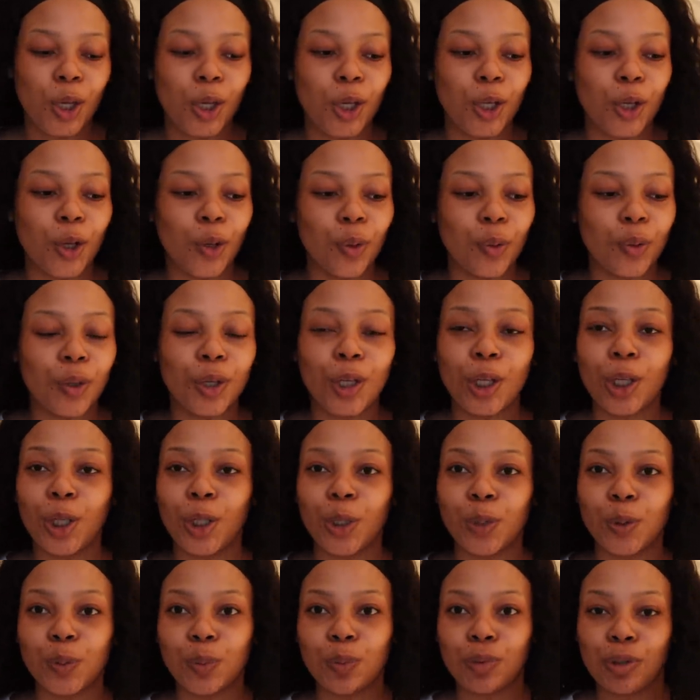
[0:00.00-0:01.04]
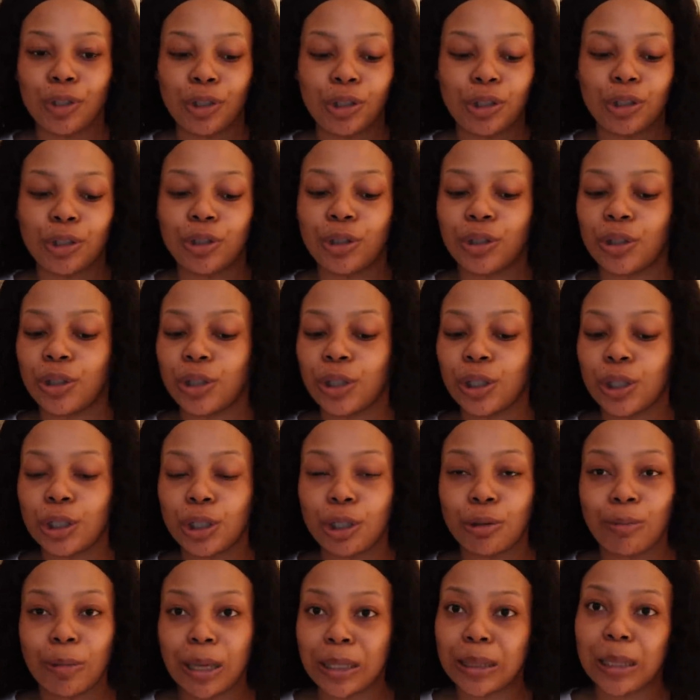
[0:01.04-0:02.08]
you know, cute
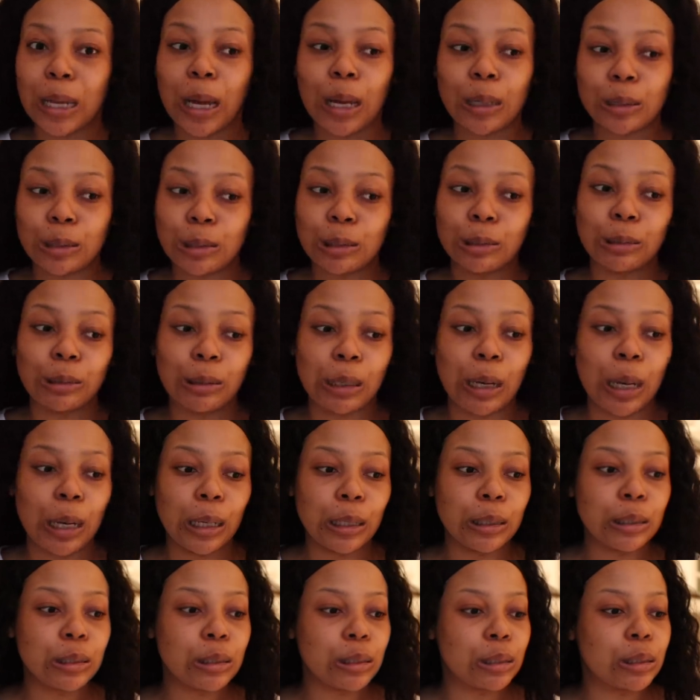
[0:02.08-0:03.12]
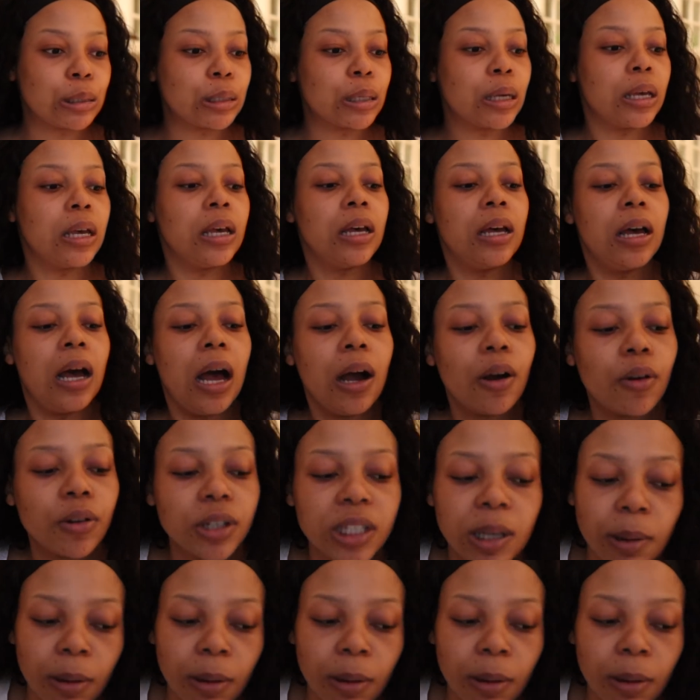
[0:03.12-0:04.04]
to make the house look nice. And